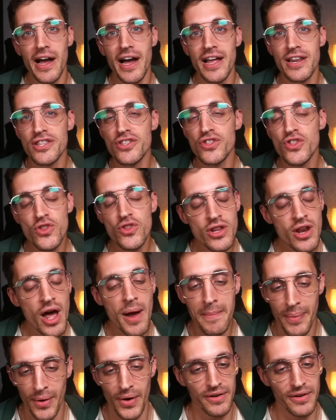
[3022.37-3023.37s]
a
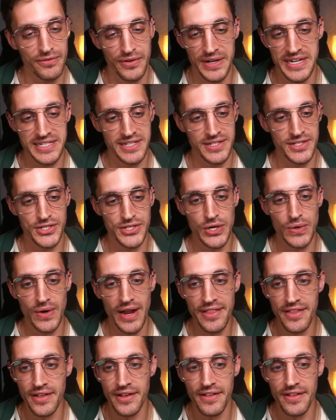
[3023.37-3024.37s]
number of reasons,
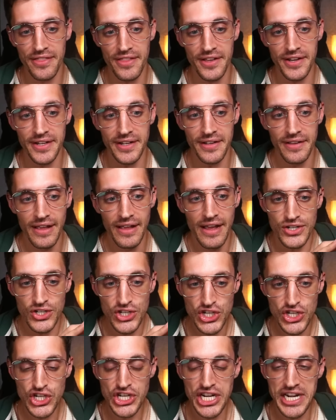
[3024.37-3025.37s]
dude. The, the
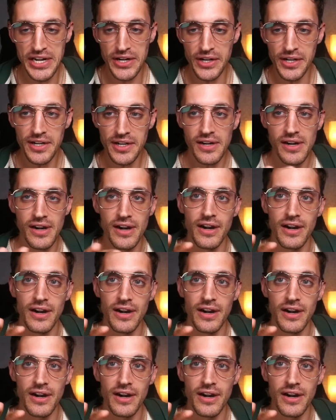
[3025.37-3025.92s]
sheer